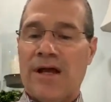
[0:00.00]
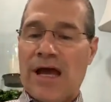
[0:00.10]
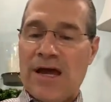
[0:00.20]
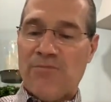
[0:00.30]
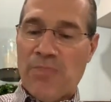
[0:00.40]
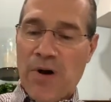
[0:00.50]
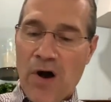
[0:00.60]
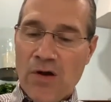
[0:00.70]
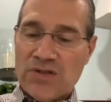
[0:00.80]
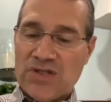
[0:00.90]
And
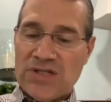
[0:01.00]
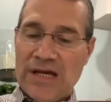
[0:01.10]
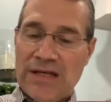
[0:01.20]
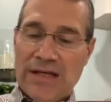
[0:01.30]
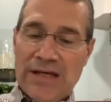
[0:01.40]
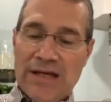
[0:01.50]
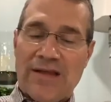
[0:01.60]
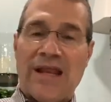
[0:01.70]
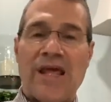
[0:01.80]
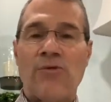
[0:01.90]
Paul said
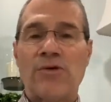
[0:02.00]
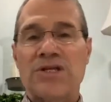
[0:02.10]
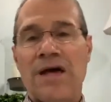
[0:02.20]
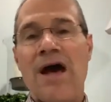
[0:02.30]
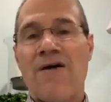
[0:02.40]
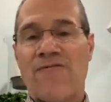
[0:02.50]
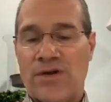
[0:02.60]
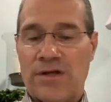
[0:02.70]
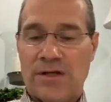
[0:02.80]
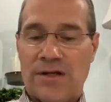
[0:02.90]
that he was
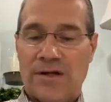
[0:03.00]
confident